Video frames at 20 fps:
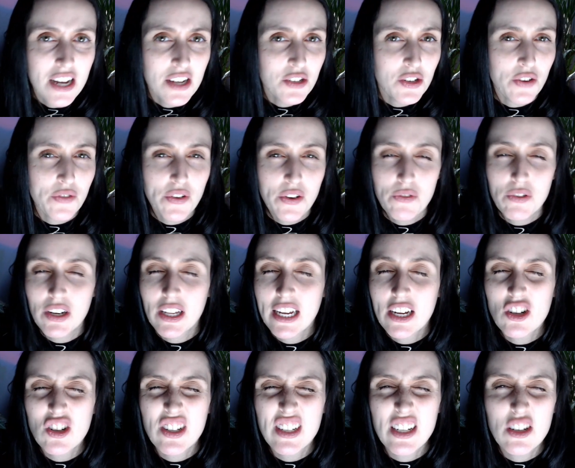So if you're
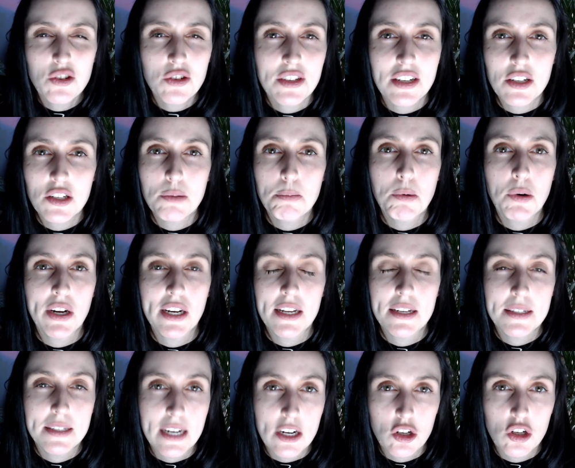really just interested to book in
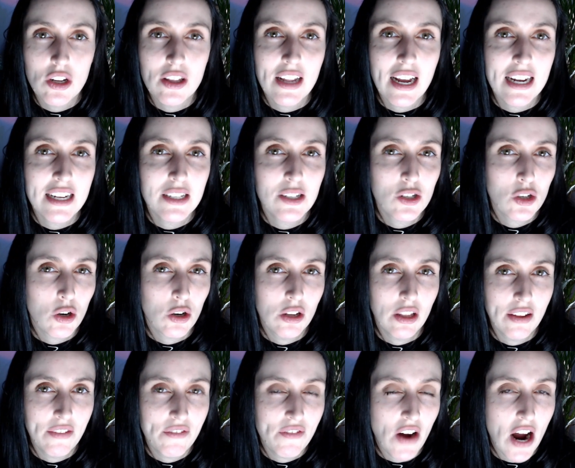a session, that is
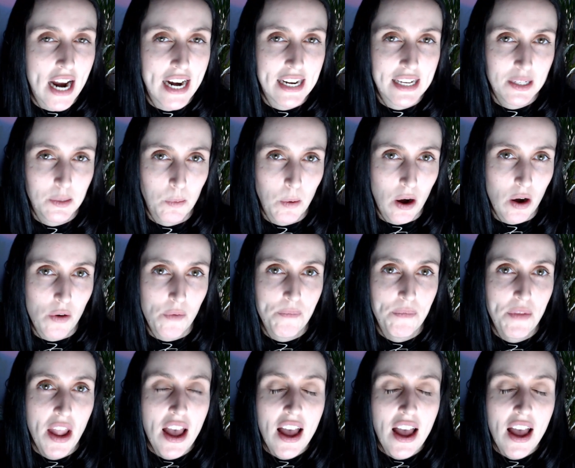totally fine as well.